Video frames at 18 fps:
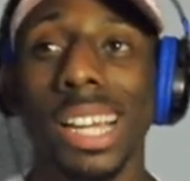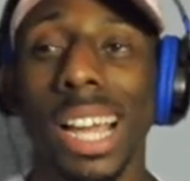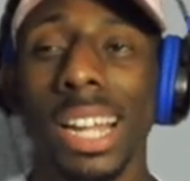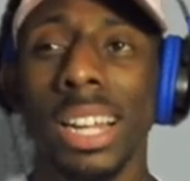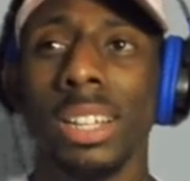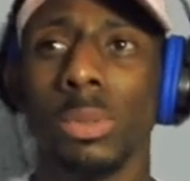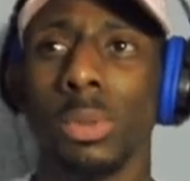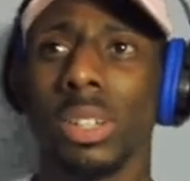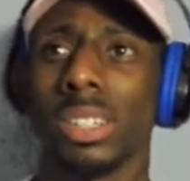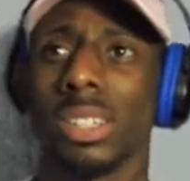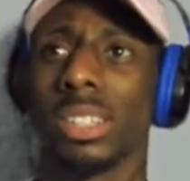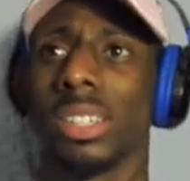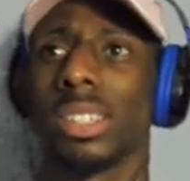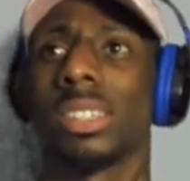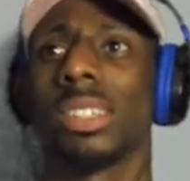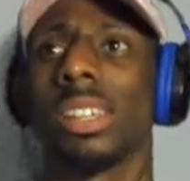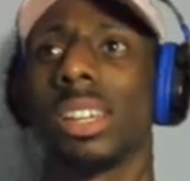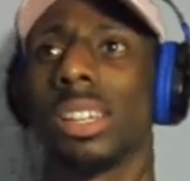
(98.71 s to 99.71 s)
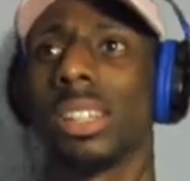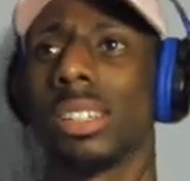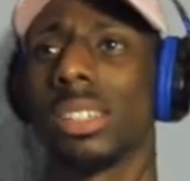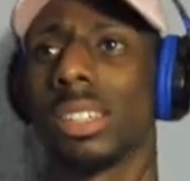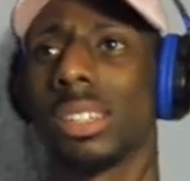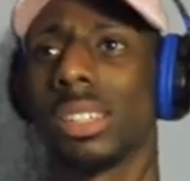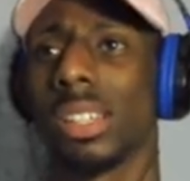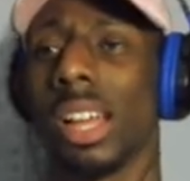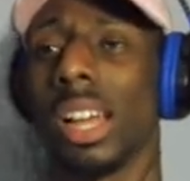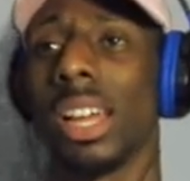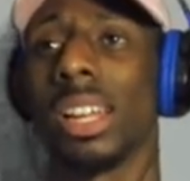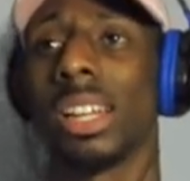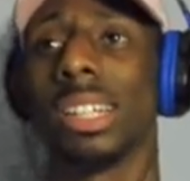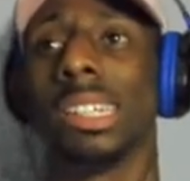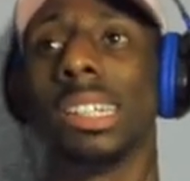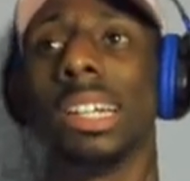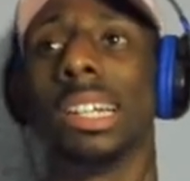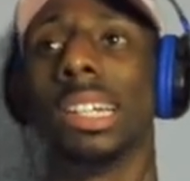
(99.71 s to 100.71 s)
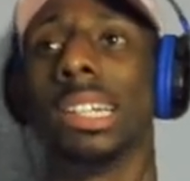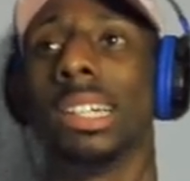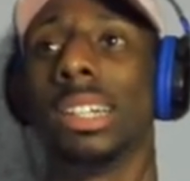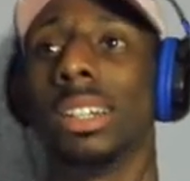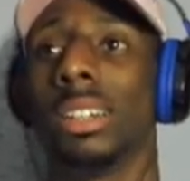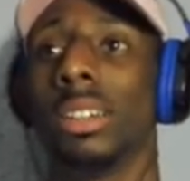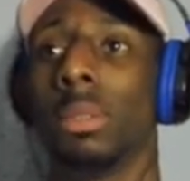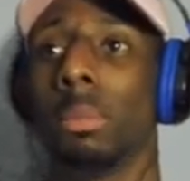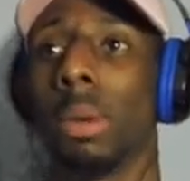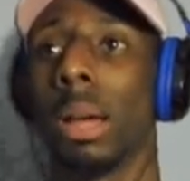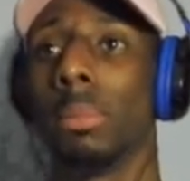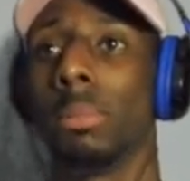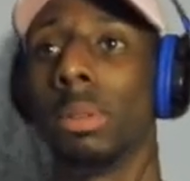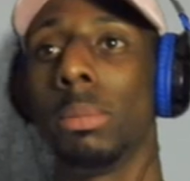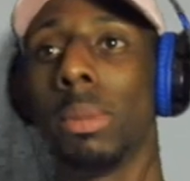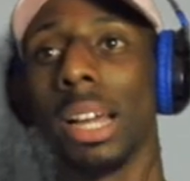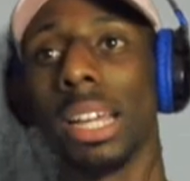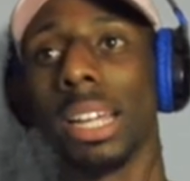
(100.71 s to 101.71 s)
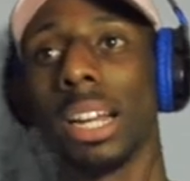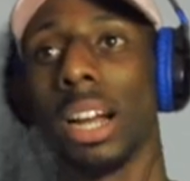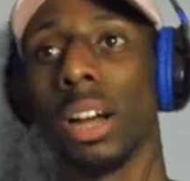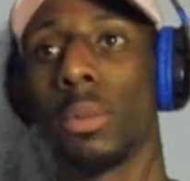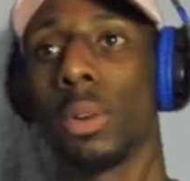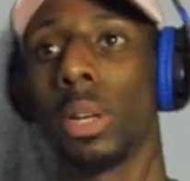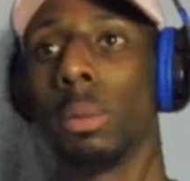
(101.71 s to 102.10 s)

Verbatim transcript: and he's what 6'10, 6'9. Might he might get out